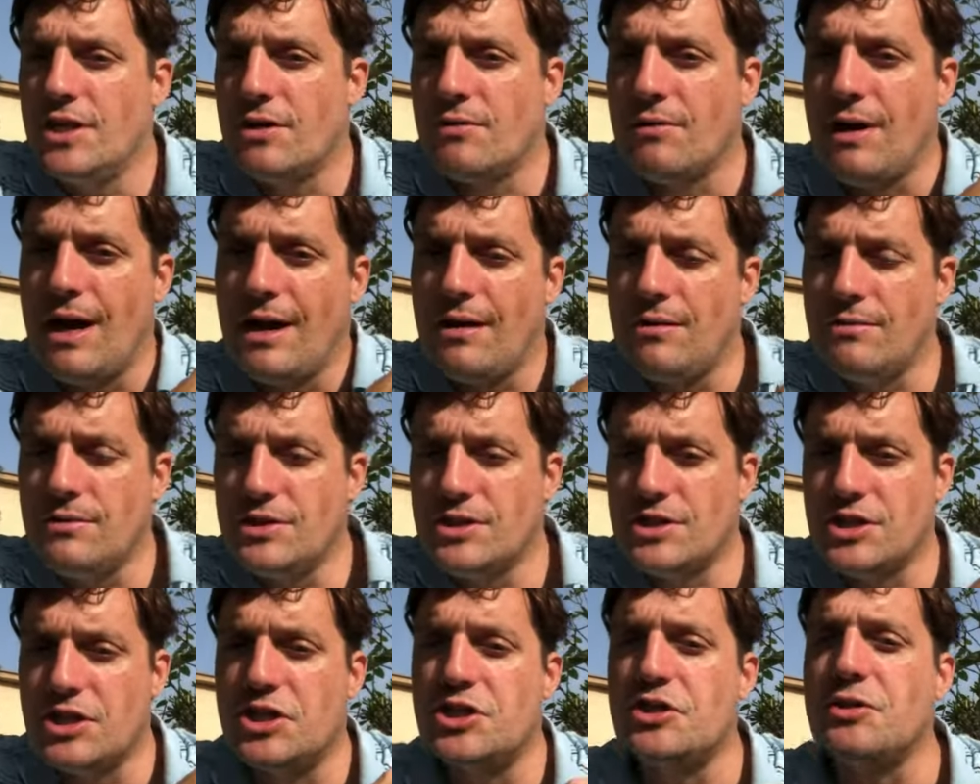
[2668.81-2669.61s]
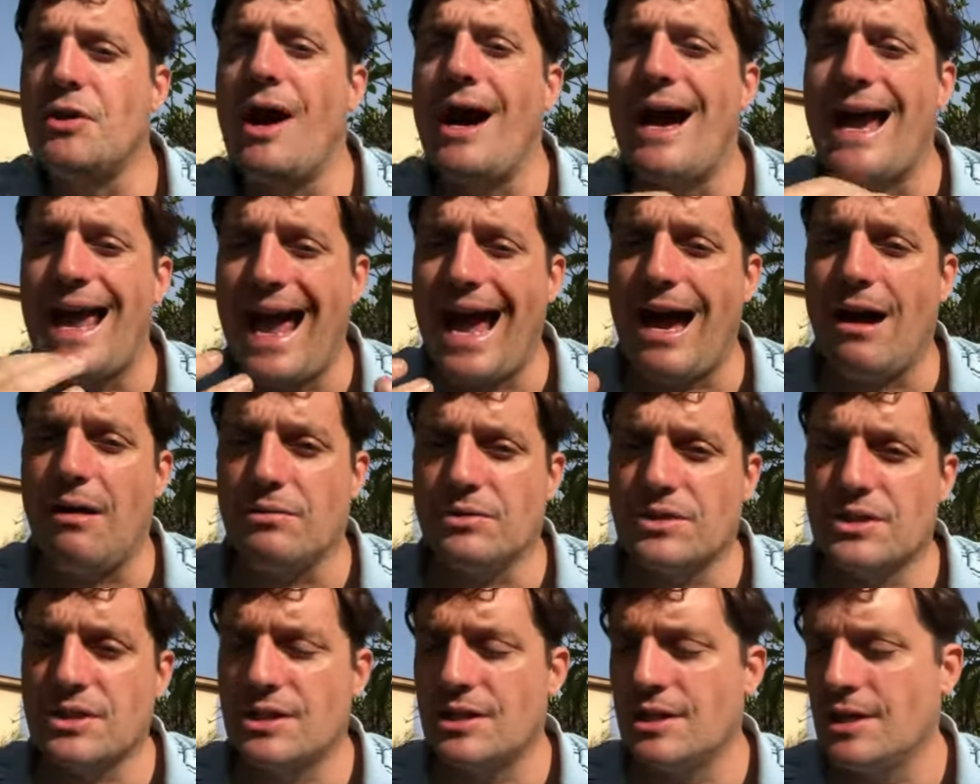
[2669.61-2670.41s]
ground to dry
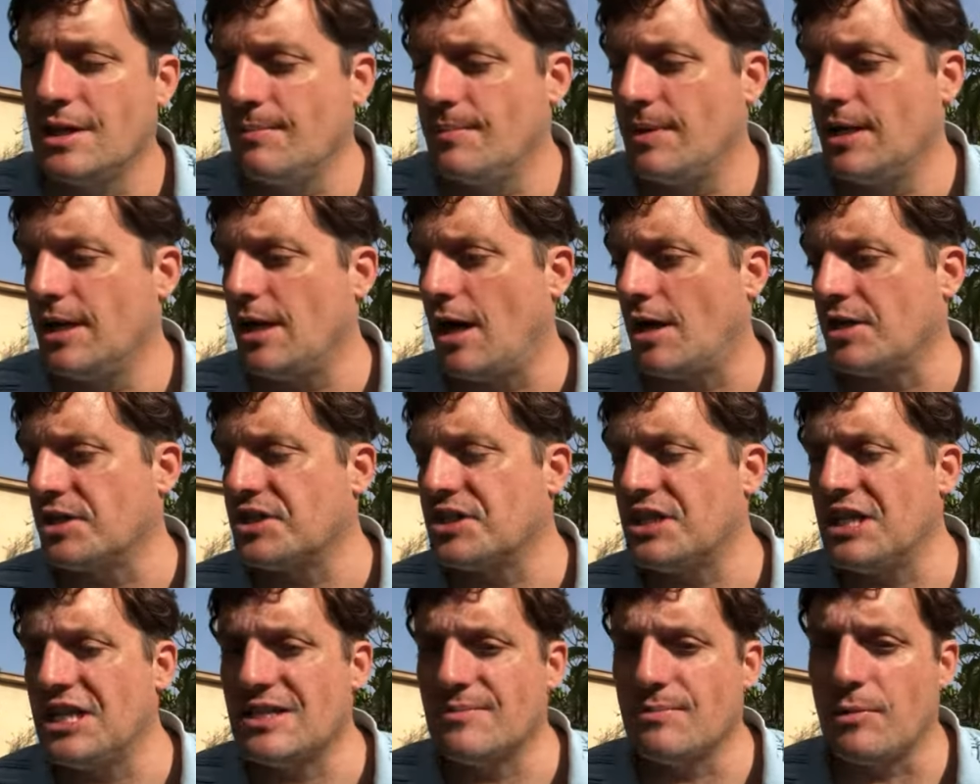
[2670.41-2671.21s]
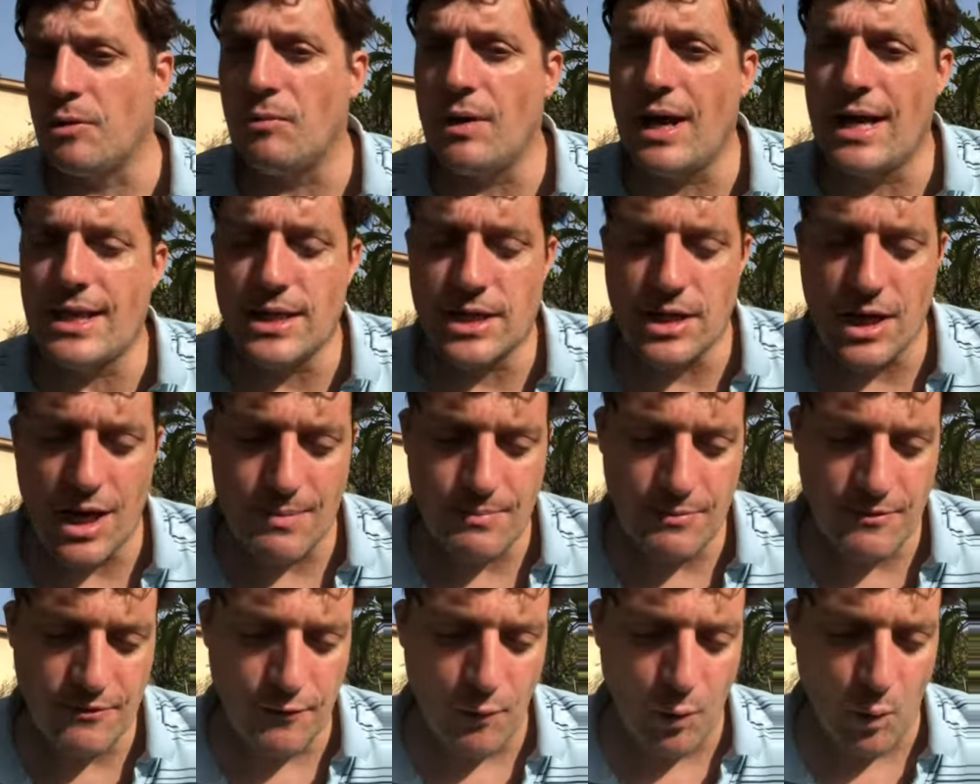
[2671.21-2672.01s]
out in unseasonable rain the
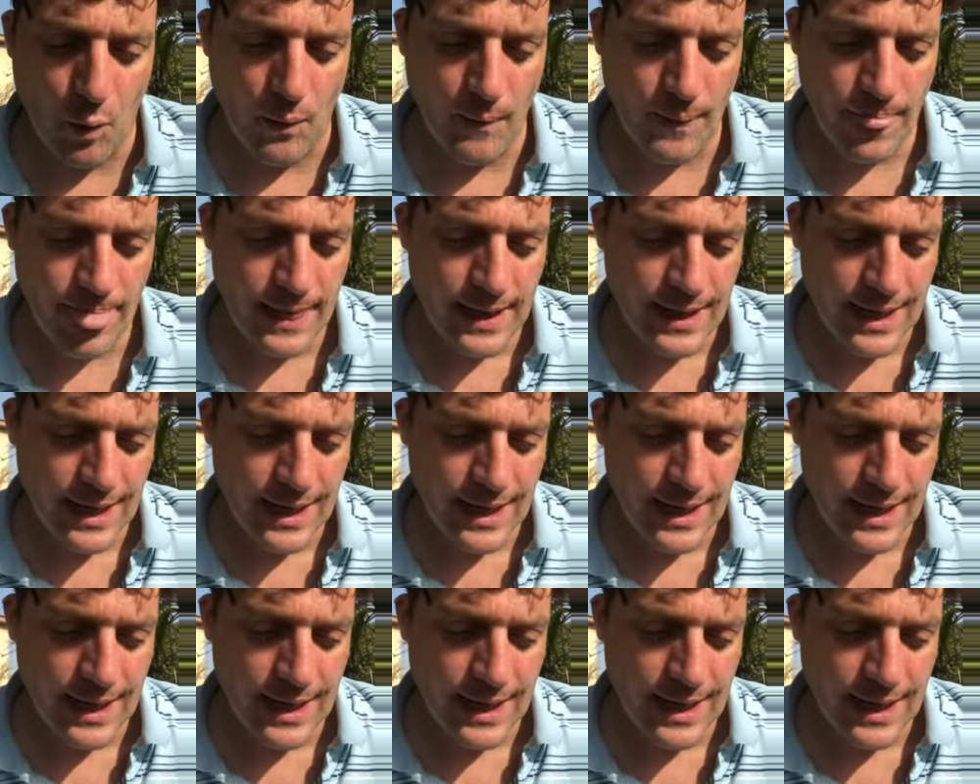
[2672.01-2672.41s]
night before.